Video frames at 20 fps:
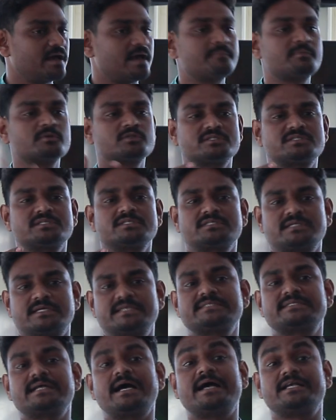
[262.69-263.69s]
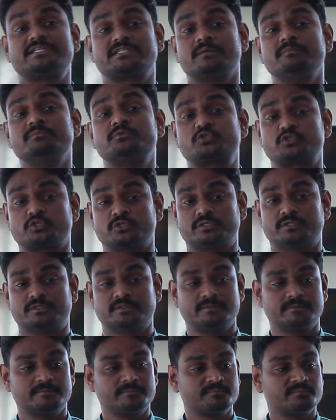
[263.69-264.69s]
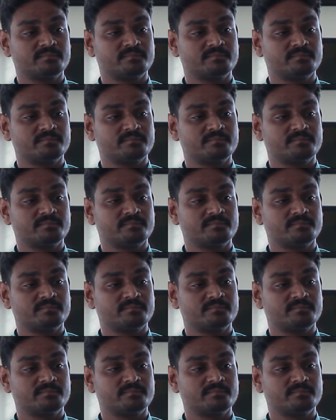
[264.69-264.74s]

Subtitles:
Hypothesis is the assumption,